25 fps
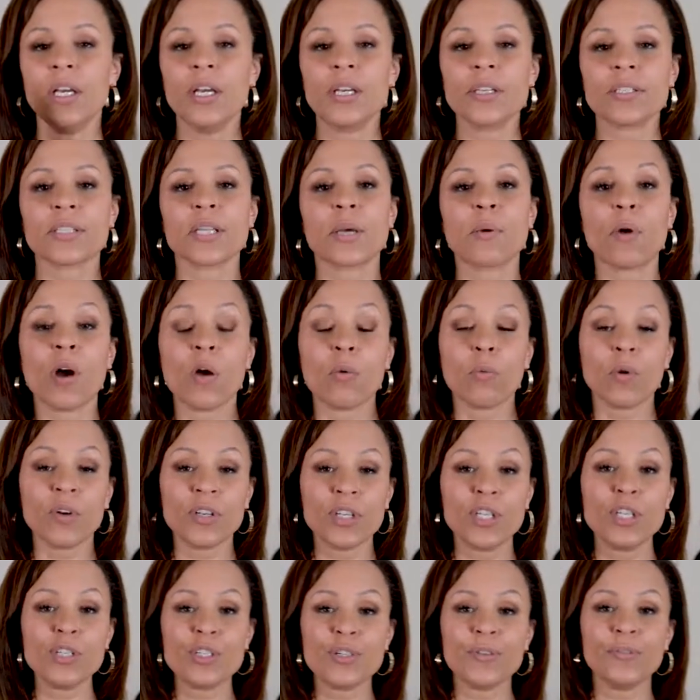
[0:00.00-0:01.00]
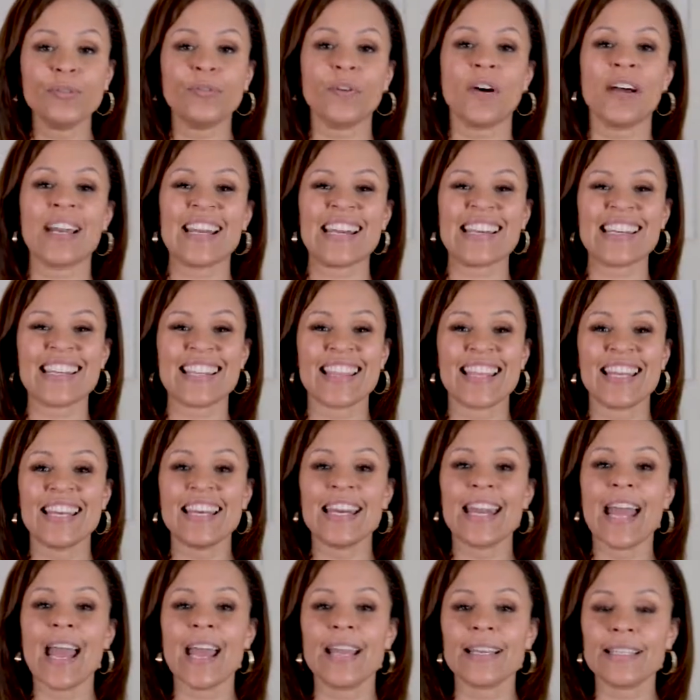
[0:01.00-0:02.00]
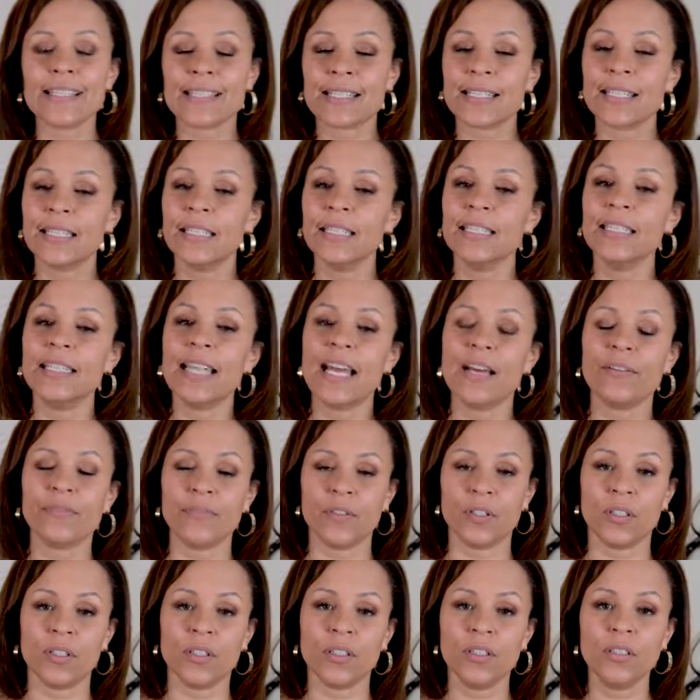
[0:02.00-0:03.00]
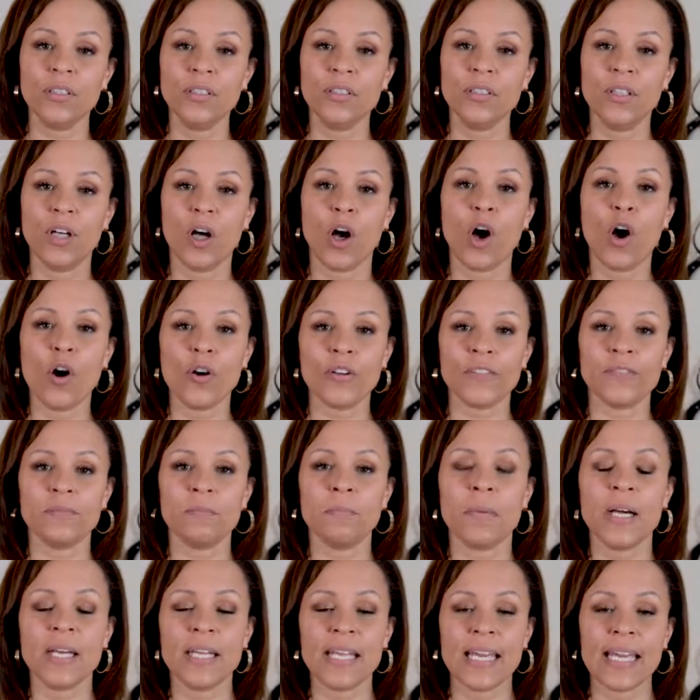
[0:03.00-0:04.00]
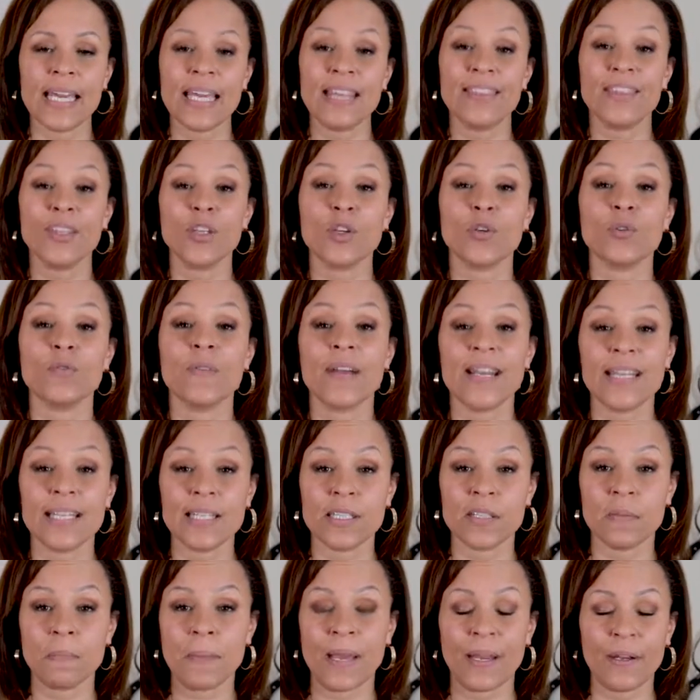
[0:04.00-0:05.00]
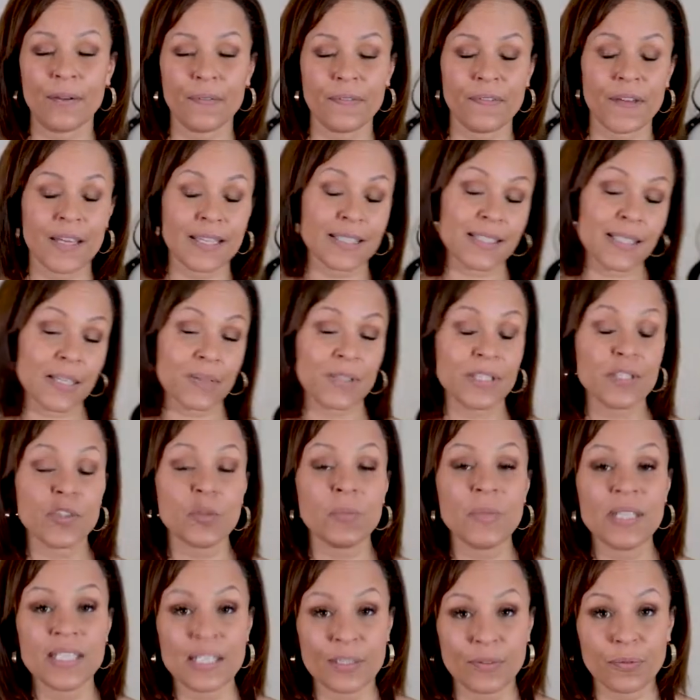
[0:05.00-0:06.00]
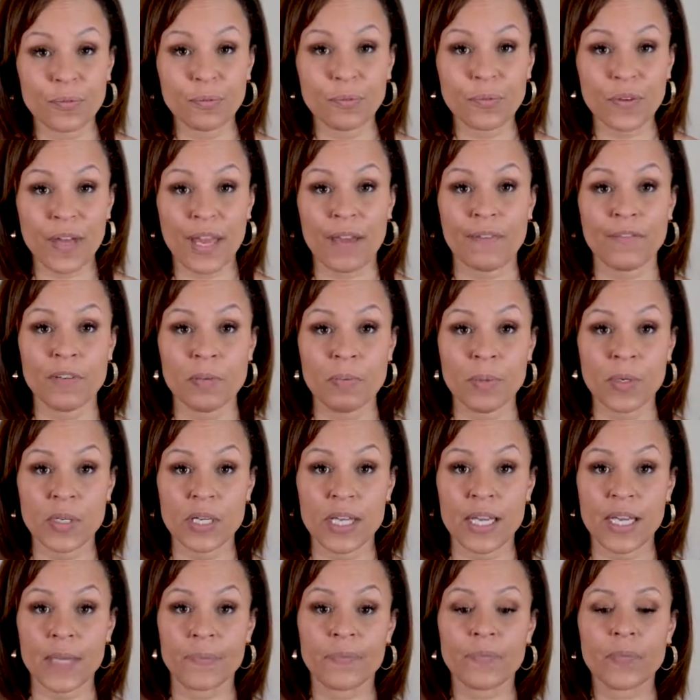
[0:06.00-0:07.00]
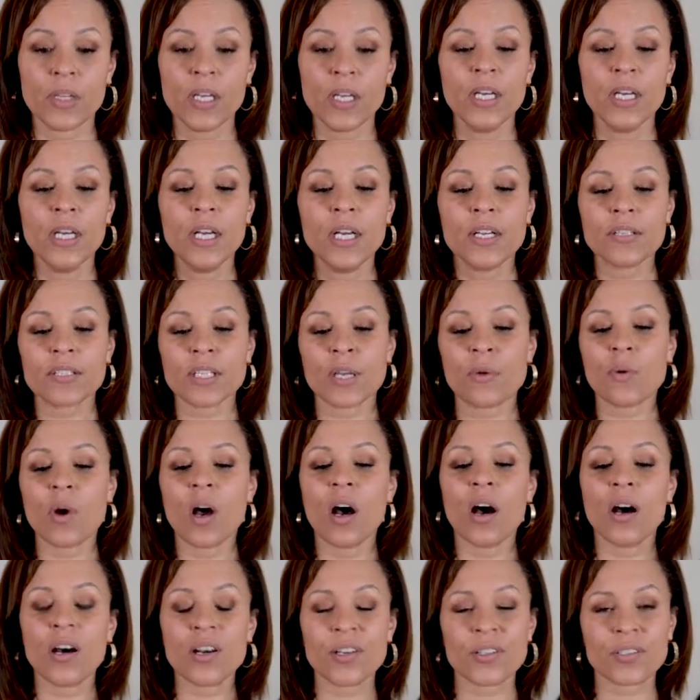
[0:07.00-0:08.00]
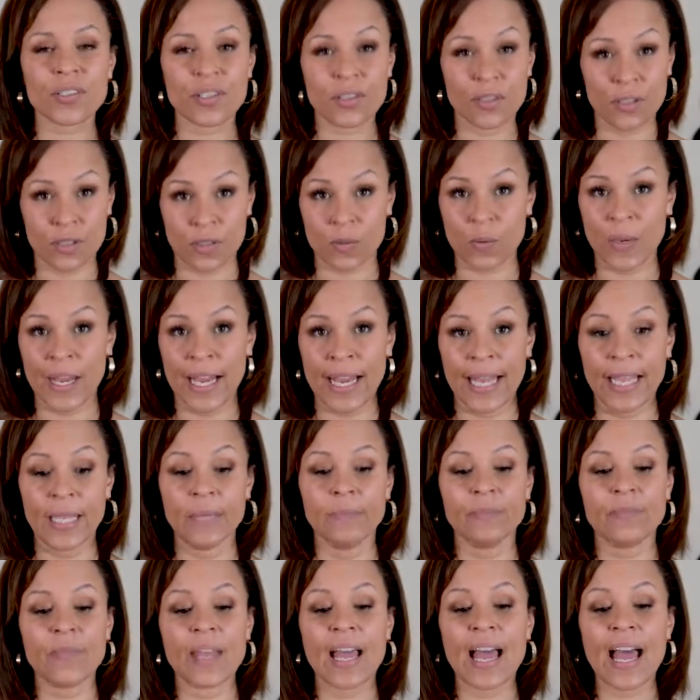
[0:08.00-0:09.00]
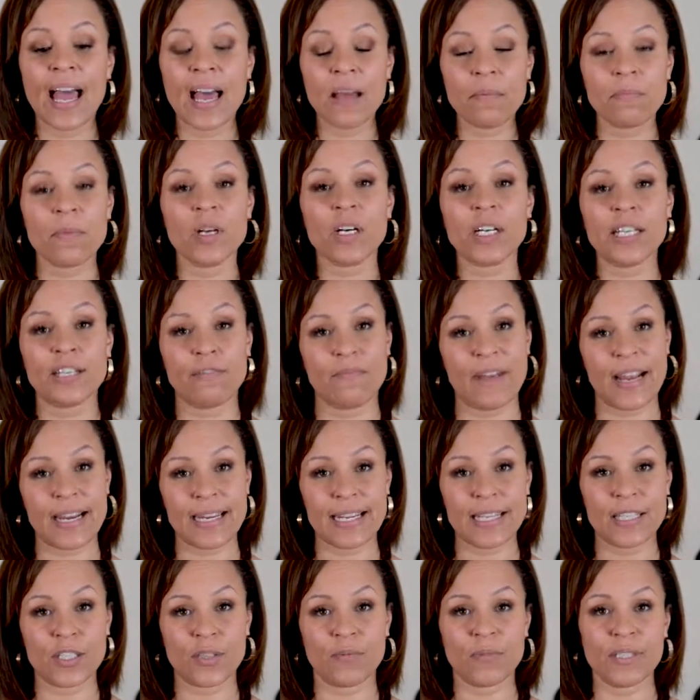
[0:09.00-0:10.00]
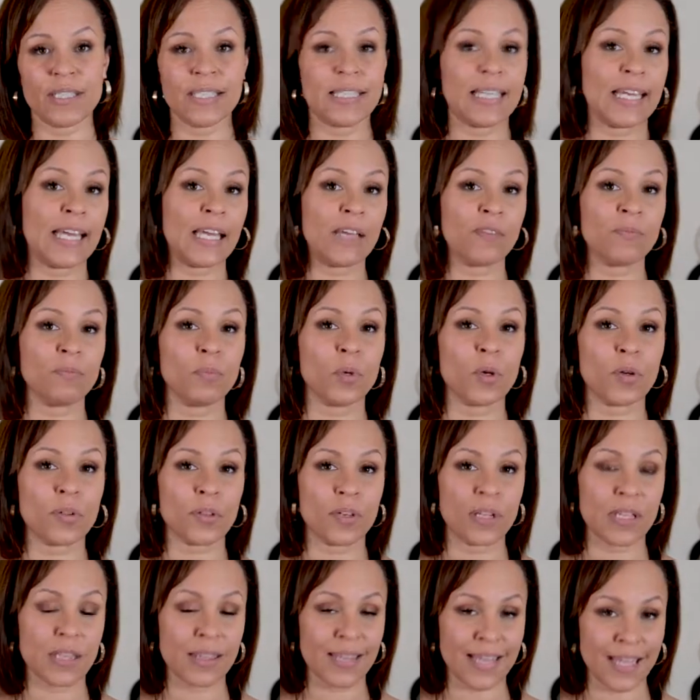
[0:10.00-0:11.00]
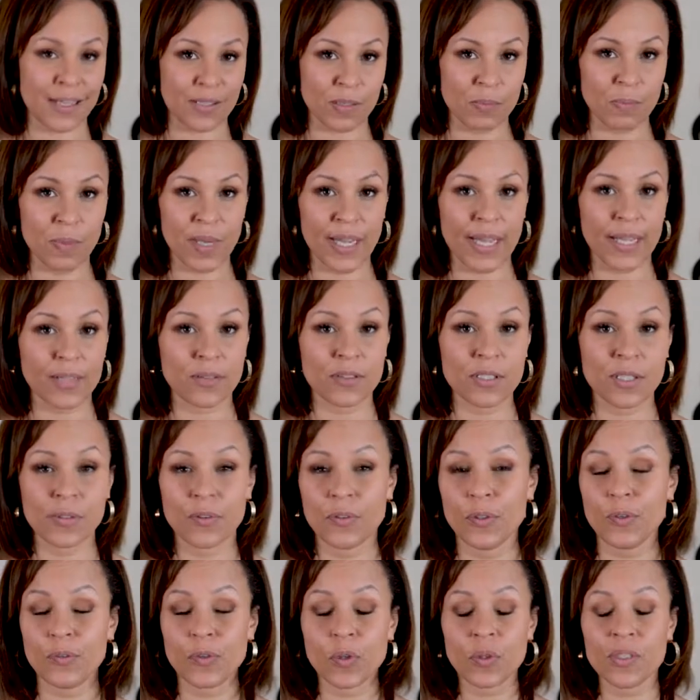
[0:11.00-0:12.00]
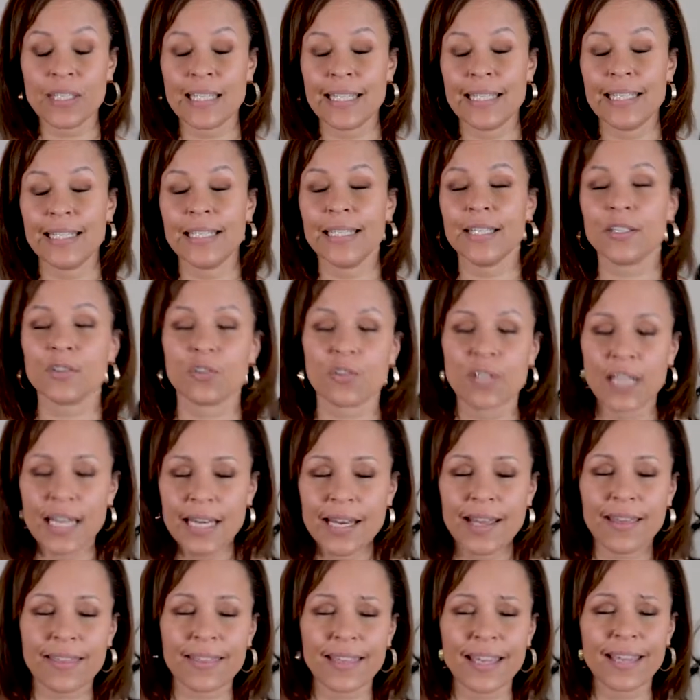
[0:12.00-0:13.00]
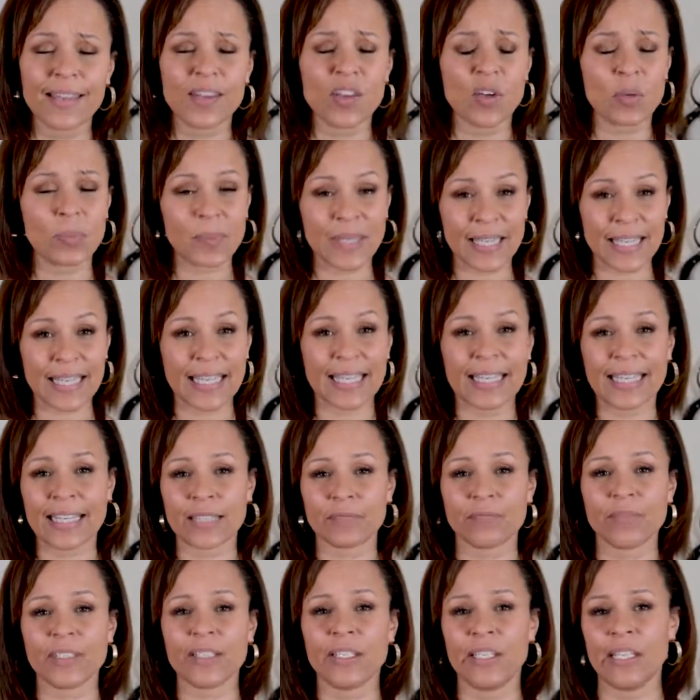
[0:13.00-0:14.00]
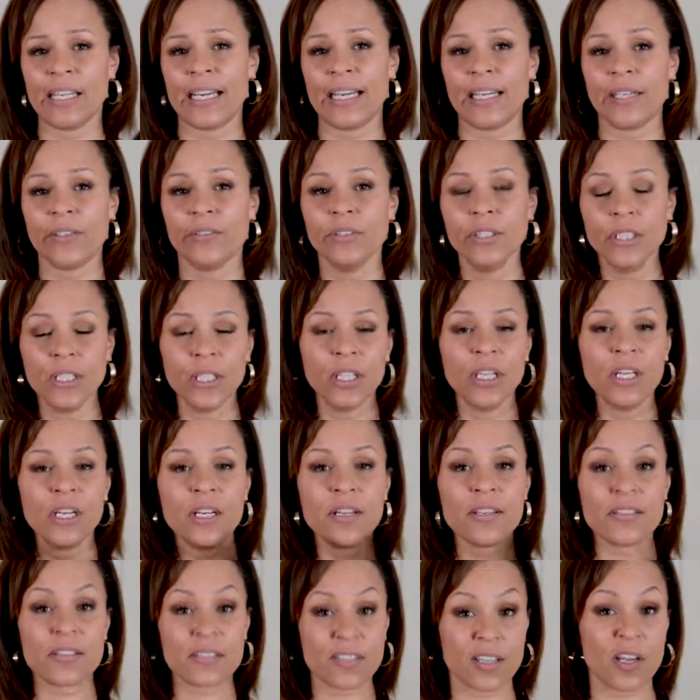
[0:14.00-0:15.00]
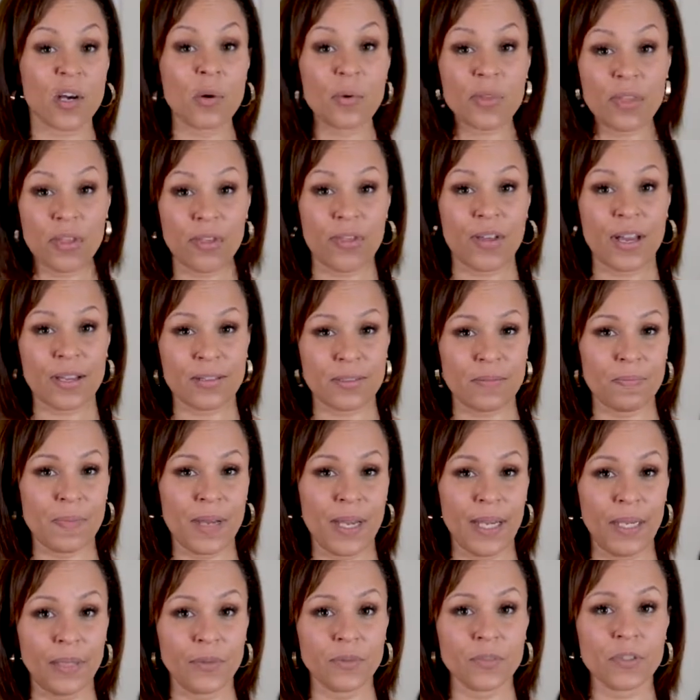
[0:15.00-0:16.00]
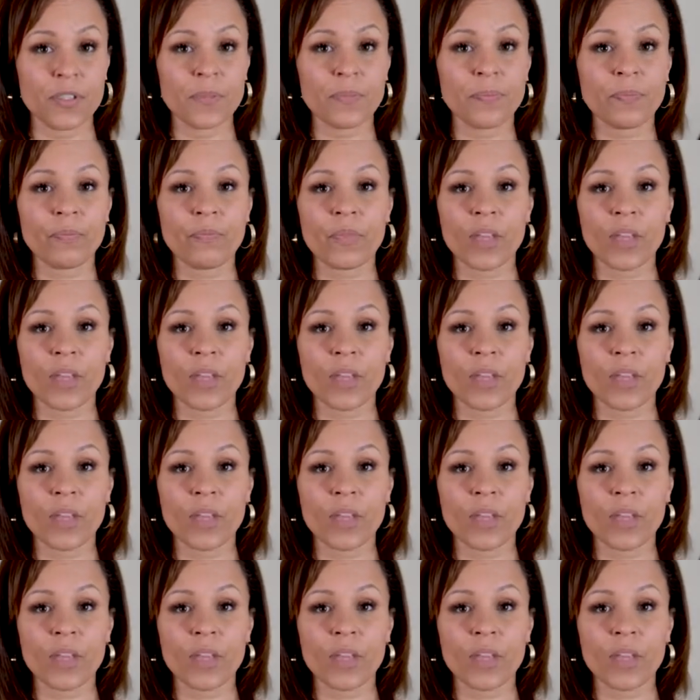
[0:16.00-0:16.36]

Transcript: So I want you to find the next level of money that you're ready to manifest. Now this will be different for everybody. So ask this way, am I ready to receive more than £1,000? If you've got literally nothing in your bank account right now, start with £1,000.